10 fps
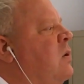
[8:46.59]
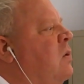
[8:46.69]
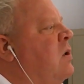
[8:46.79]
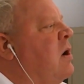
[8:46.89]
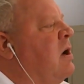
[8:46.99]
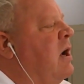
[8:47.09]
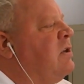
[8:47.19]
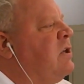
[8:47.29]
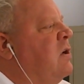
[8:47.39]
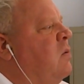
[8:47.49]
through a
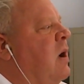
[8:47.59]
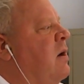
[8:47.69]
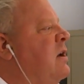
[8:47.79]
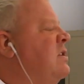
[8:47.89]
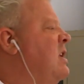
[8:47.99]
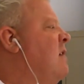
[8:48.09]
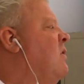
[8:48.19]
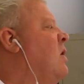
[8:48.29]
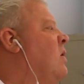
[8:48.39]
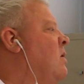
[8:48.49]
concussion awareness,
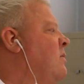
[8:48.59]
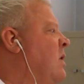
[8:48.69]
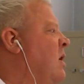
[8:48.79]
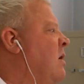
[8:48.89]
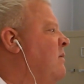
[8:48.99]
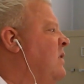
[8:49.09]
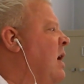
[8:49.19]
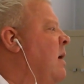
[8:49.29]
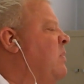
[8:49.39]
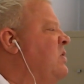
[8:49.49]
never heard of
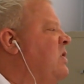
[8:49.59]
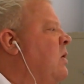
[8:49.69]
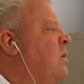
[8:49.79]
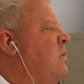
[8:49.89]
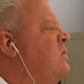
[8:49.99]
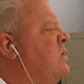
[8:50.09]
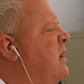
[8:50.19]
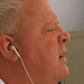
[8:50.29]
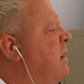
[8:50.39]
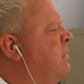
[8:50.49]
the episode. It was on, I